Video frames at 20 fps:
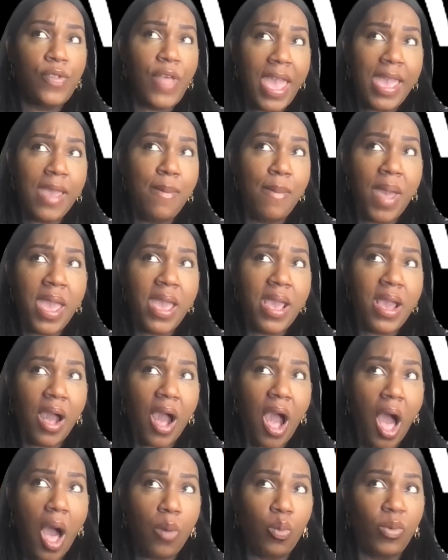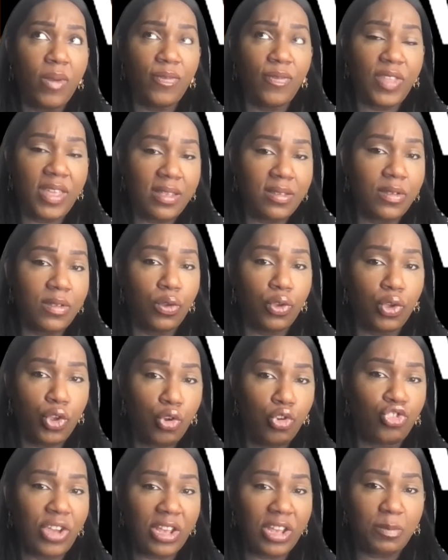they may come with this
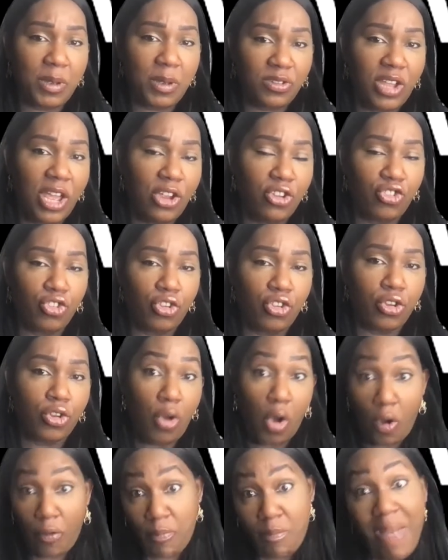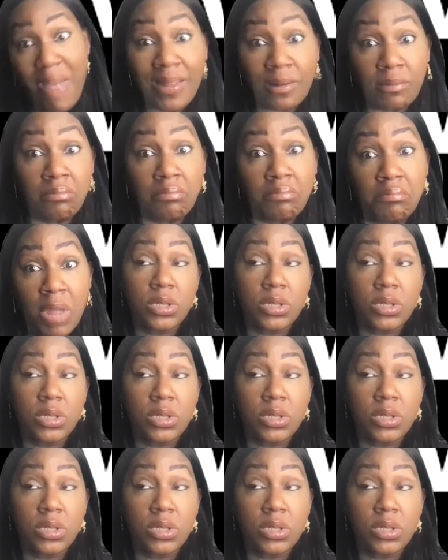huge expectation of men.